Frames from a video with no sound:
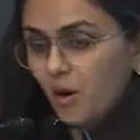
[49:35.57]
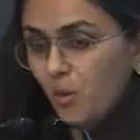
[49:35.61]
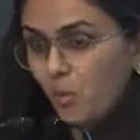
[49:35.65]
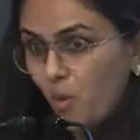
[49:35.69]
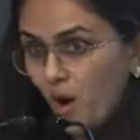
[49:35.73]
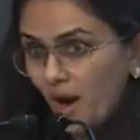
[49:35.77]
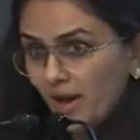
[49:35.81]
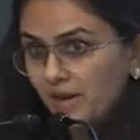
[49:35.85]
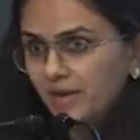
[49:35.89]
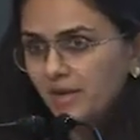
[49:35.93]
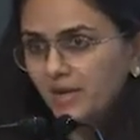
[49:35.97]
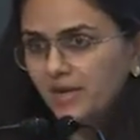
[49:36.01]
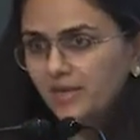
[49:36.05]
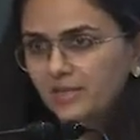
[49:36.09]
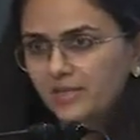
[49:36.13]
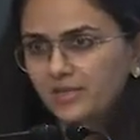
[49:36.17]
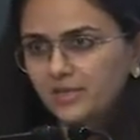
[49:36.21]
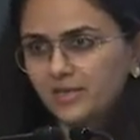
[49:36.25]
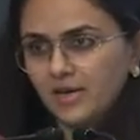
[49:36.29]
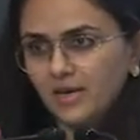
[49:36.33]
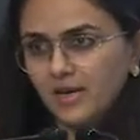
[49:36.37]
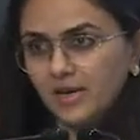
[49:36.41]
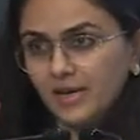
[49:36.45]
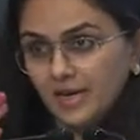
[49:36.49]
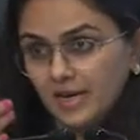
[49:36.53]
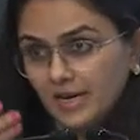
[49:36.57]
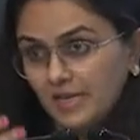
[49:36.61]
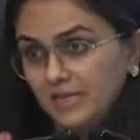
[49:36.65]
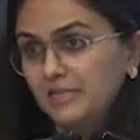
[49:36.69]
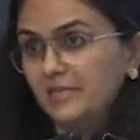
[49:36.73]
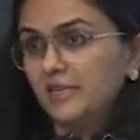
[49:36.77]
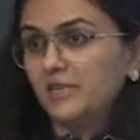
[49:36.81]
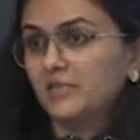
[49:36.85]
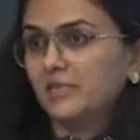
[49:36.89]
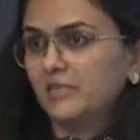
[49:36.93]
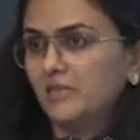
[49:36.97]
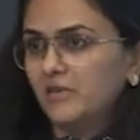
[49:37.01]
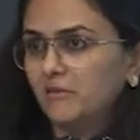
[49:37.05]
One is
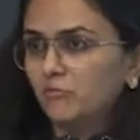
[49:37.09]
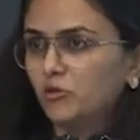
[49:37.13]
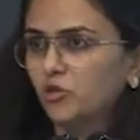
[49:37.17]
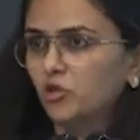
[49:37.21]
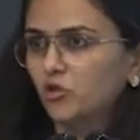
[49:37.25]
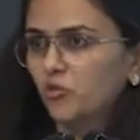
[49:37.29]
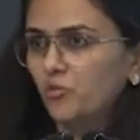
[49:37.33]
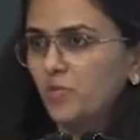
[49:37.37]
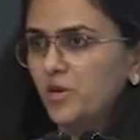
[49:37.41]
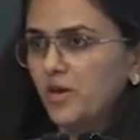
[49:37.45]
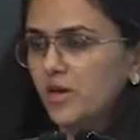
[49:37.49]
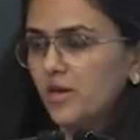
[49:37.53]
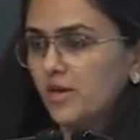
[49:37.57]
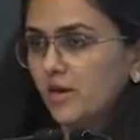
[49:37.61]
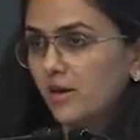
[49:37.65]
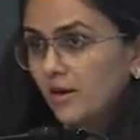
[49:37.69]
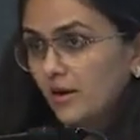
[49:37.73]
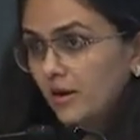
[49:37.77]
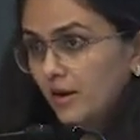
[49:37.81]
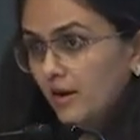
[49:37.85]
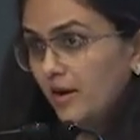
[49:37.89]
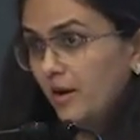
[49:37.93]
India seems to be